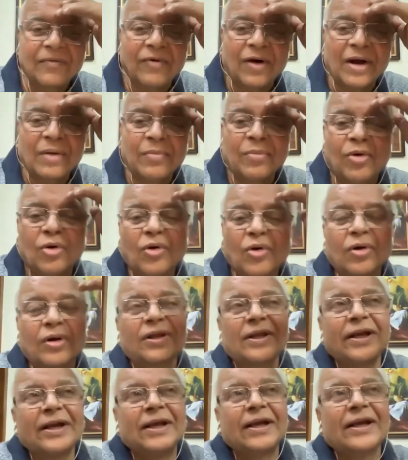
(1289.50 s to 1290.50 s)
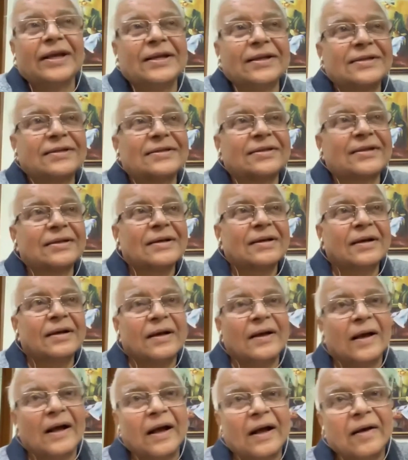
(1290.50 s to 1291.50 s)
One more thing is
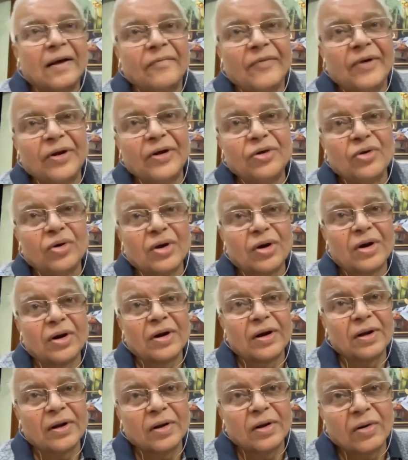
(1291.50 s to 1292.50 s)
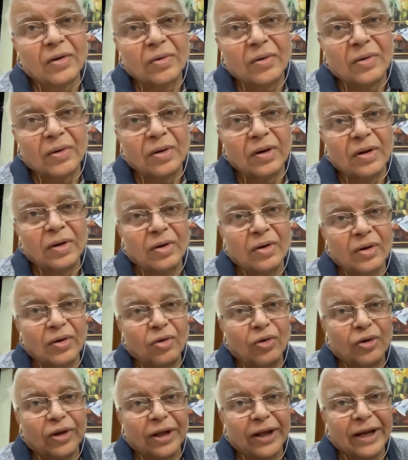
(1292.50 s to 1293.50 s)
when you are uh,
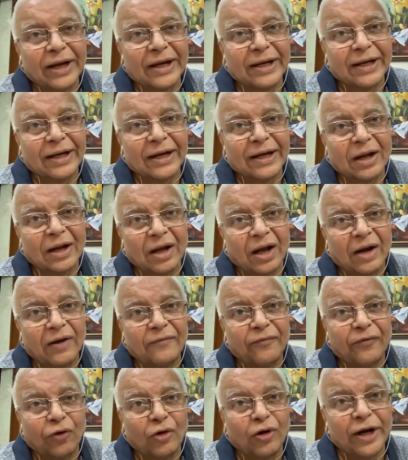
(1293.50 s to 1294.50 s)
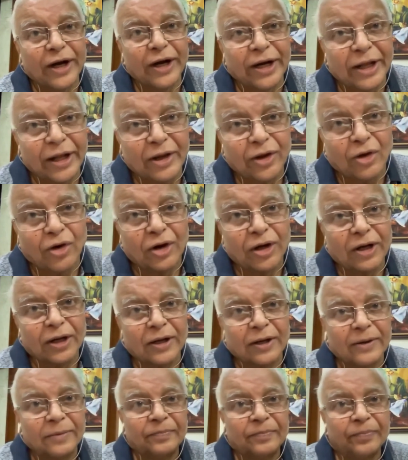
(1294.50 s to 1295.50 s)
looking at an unfolded
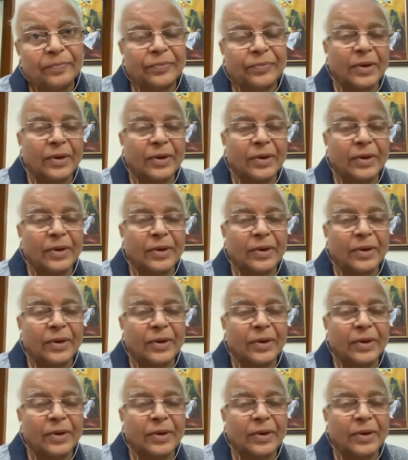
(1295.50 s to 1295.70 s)
aorta,